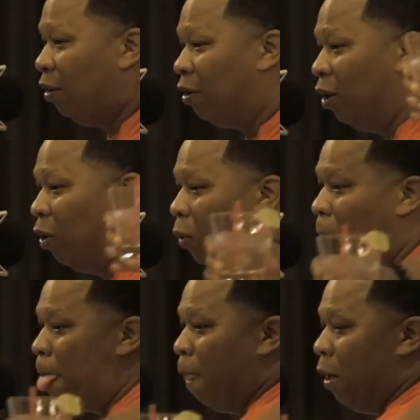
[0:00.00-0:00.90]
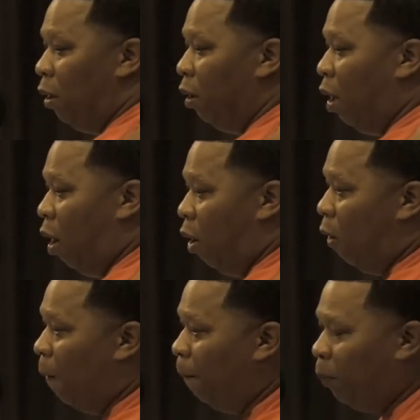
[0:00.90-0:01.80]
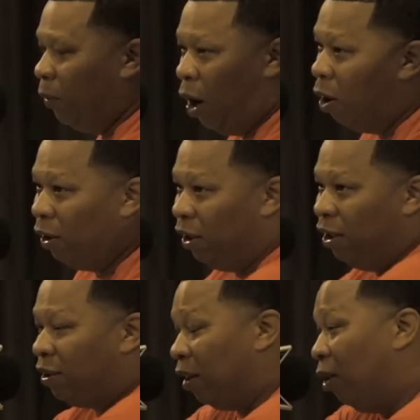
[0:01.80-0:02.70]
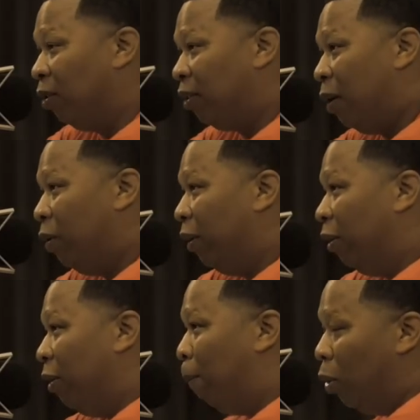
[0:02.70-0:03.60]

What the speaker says: So, all of these songs that went on the